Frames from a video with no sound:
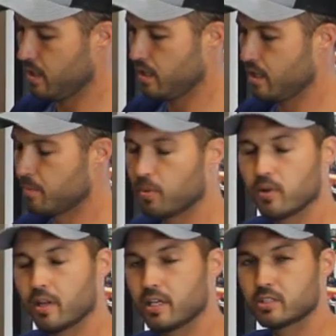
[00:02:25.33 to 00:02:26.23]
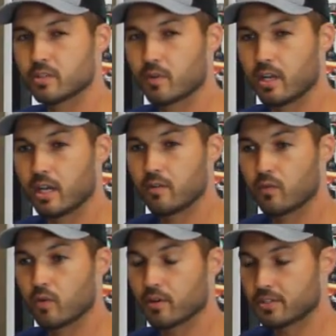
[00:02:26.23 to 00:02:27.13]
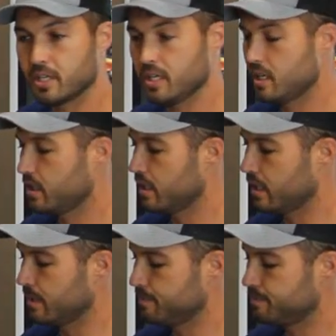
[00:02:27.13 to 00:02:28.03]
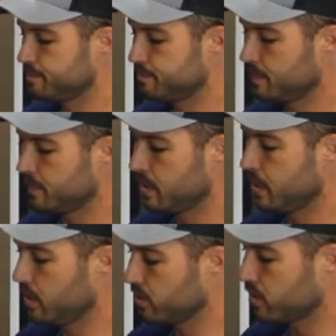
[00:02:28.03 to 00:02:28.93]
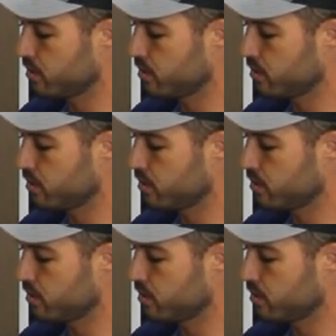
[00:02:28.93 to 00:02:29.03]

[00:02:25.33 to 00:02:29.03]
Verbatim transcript: in place of a 914 uh, inner